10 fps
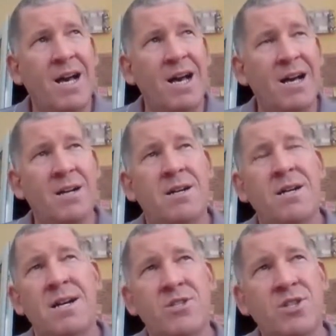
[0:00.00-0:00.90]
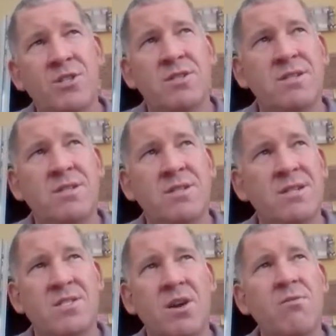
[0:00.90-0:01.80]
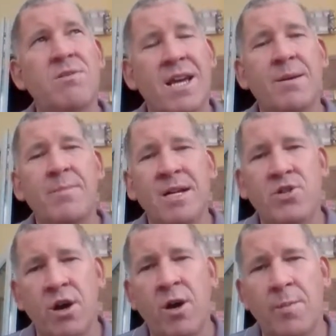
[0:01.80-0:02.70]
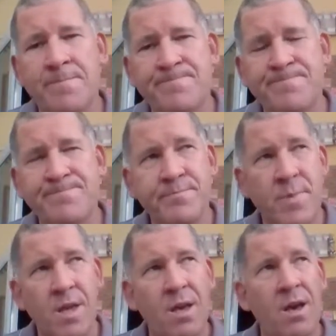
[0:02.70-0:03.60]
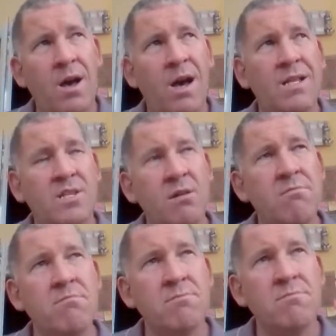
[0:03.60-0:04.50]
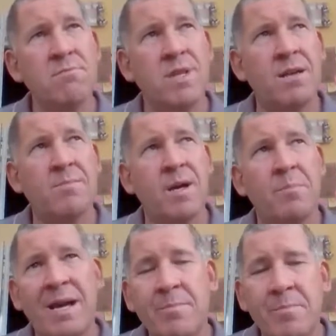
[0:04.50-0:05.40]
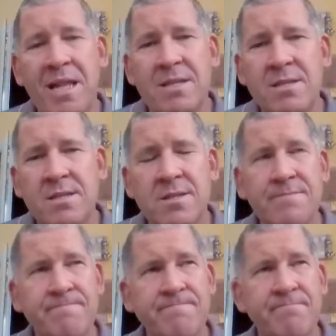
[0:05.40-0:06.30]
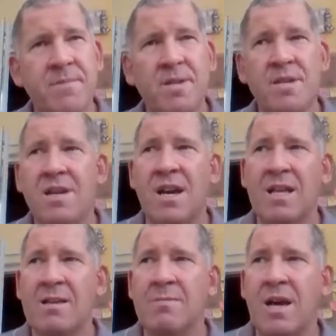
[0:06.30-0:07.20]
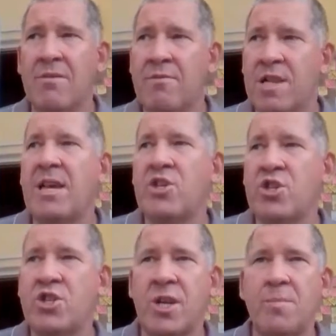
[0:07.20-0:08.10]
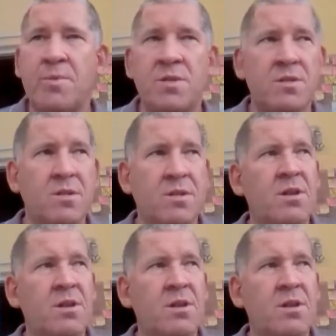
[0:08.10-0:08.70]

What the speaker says: I don't like my job. I don't like my bank balance, and my relationships